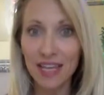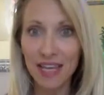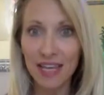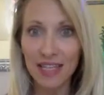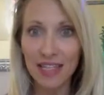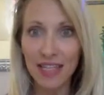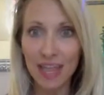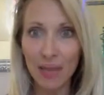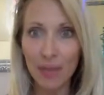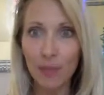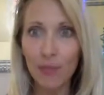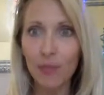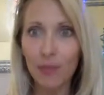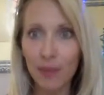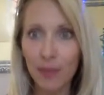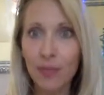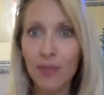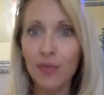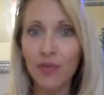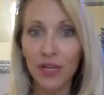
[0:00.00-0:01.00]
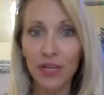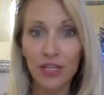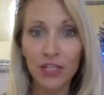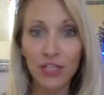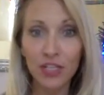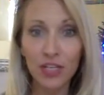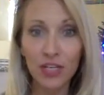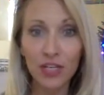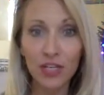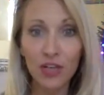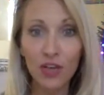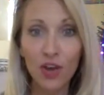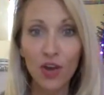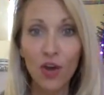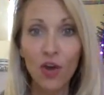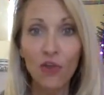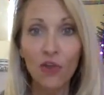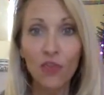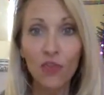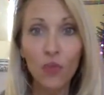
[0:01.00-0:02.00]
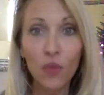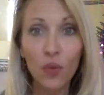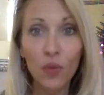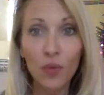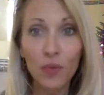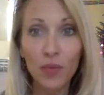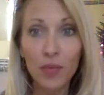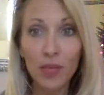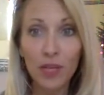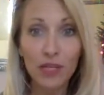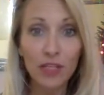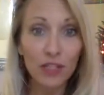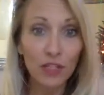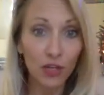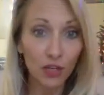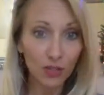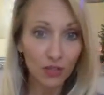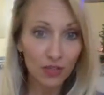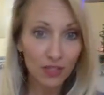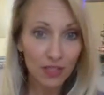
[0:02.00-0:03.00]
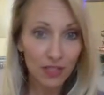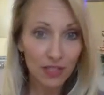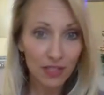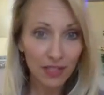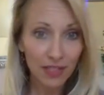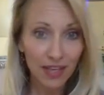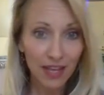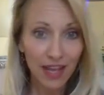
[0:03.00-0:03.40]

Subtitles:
It's that preparation for being adults.